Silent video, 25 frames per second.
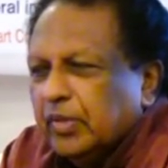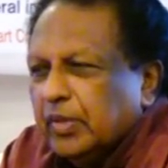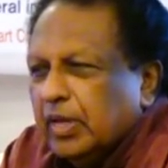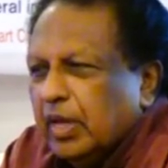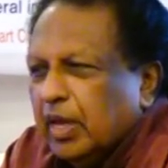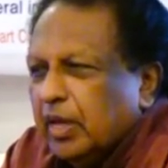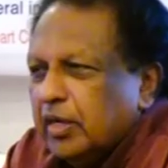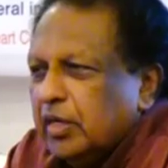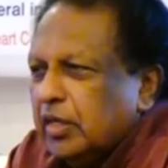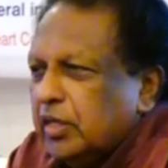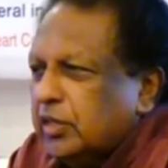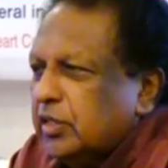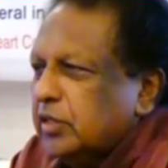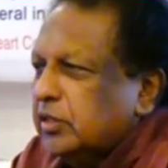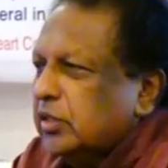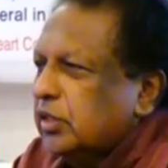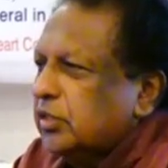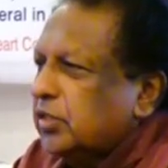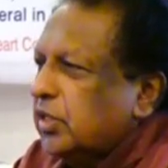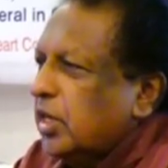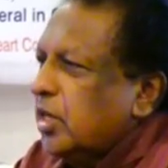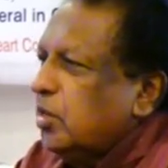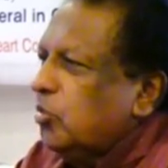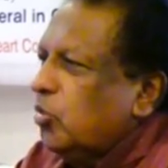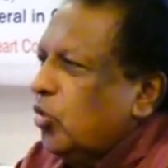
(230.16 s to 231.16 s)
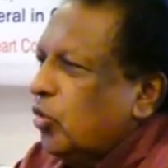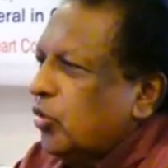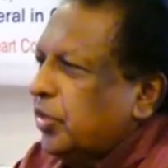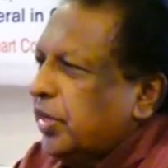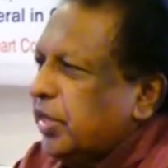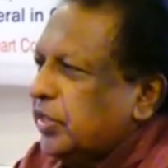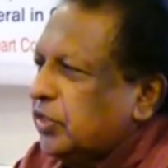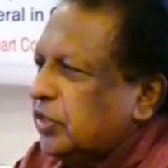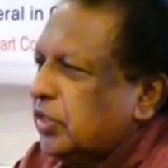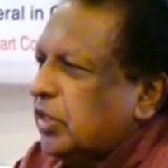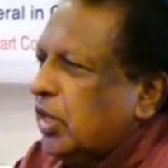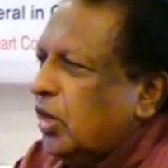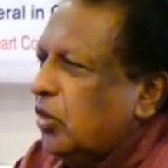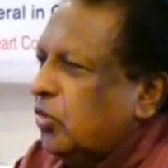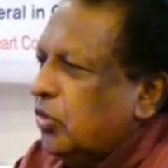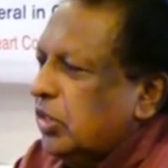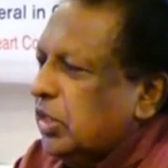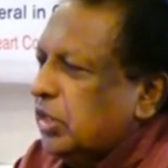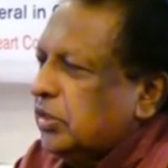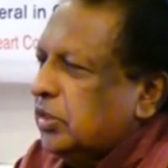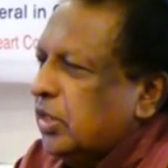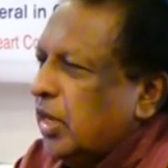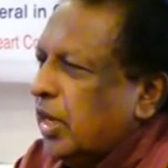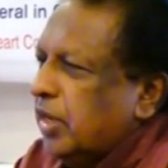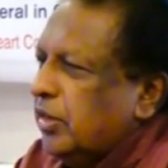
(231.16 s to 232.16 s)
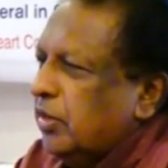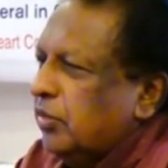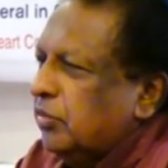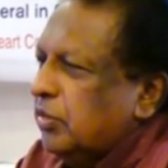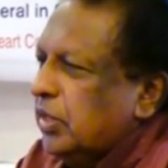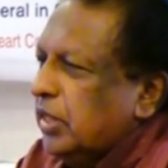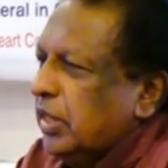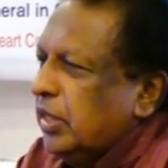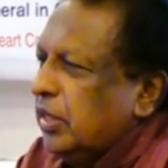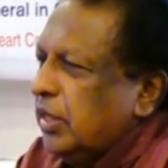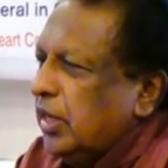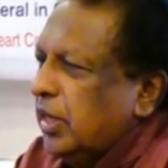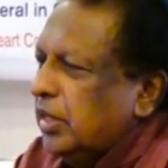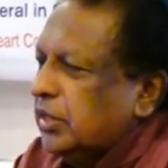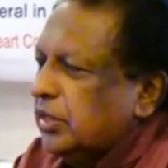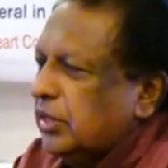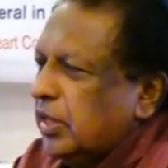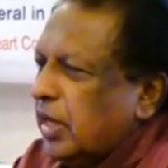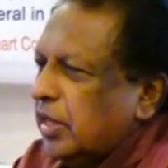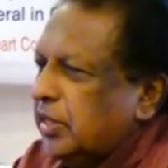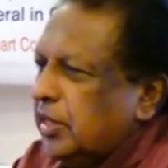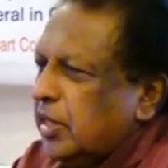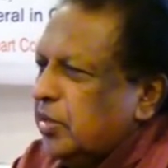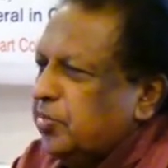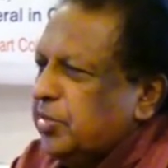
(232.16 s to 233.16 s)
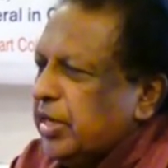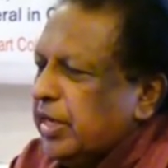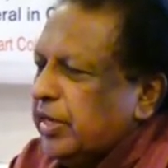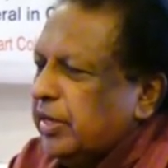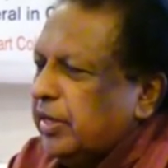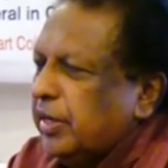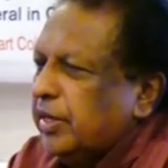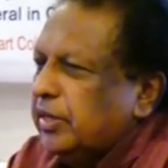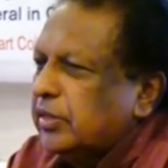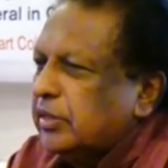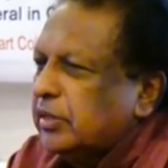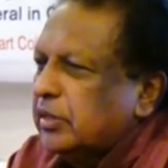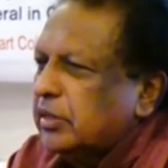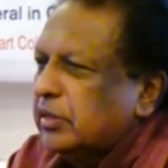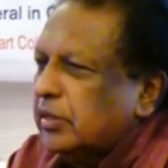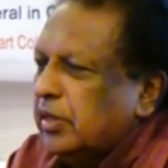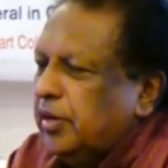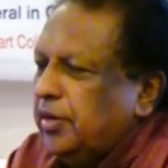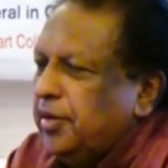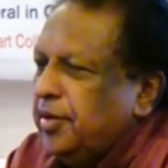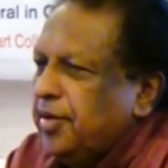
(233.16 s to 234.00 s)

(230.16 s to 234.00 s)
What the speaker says: and it is the same orchestra on the side of the Indians and the Americans.